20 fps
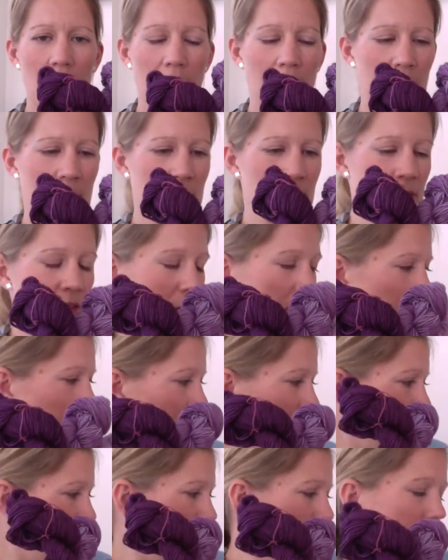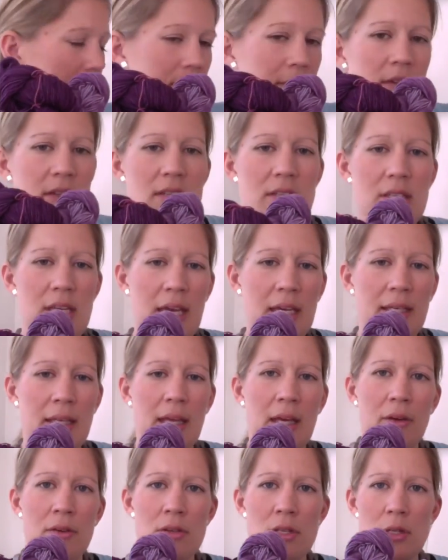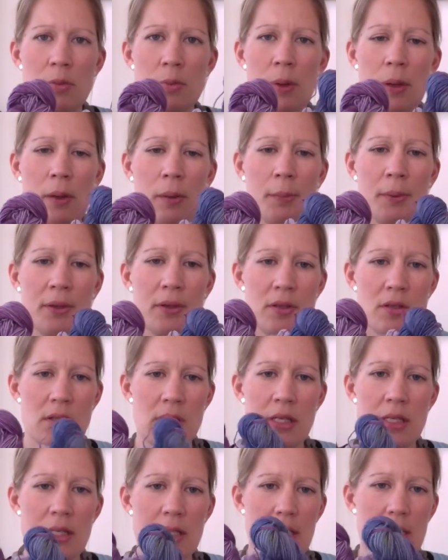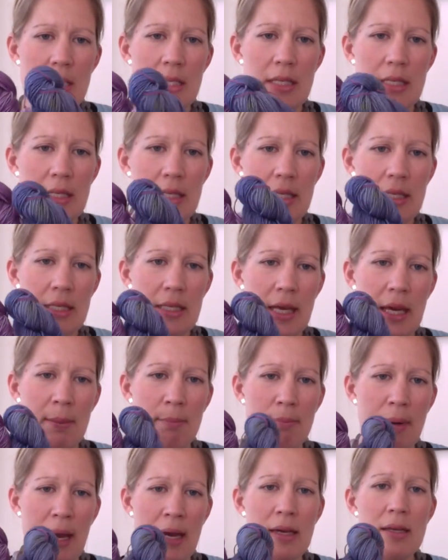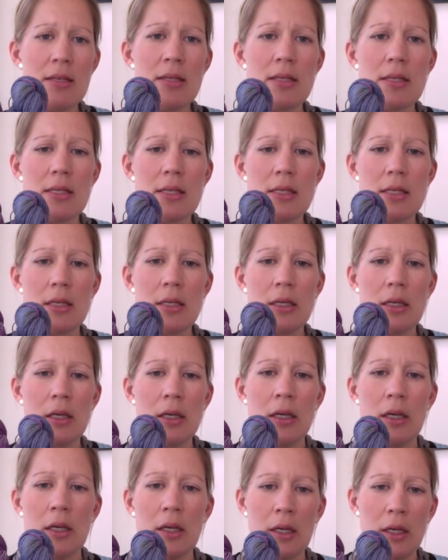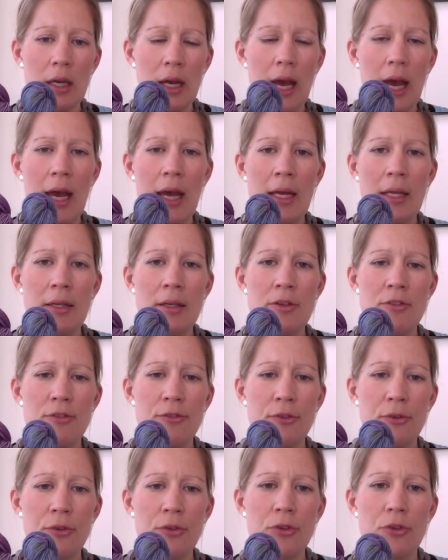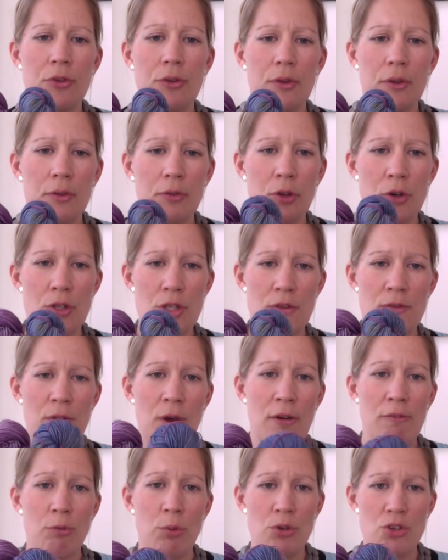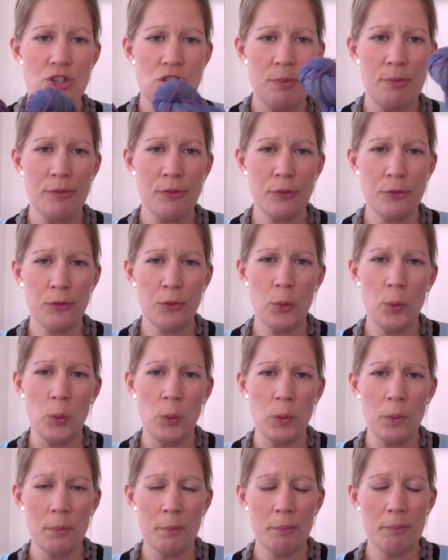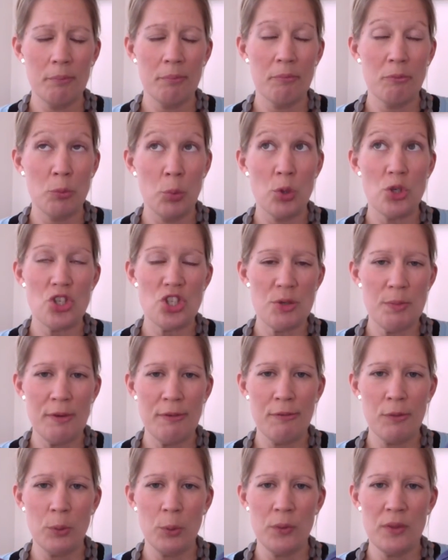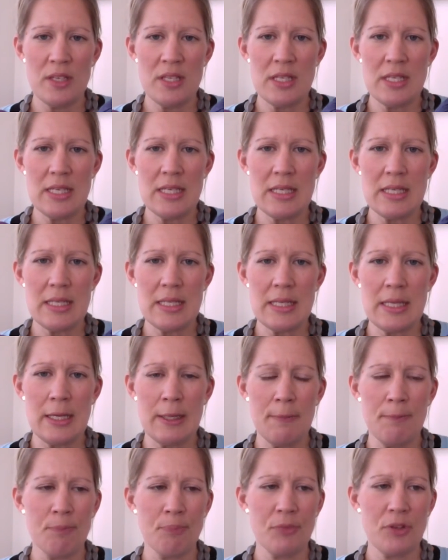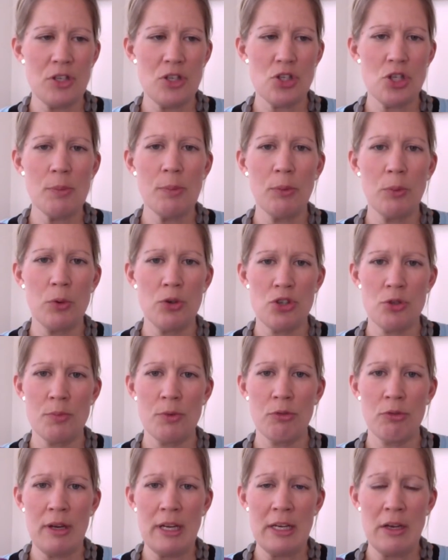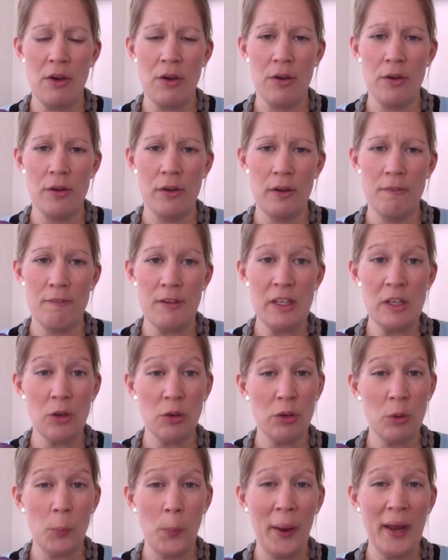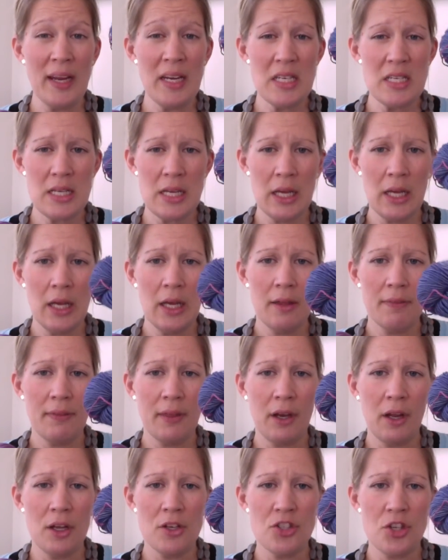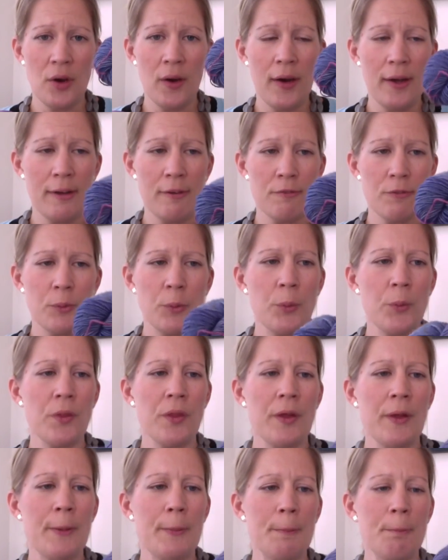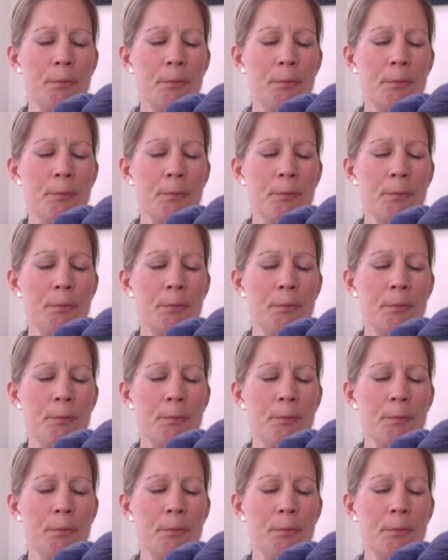And I have this skein here as well, because this is the same base. And for those of you who have watched before, this is the superwash merino fingering weight that I dyed for the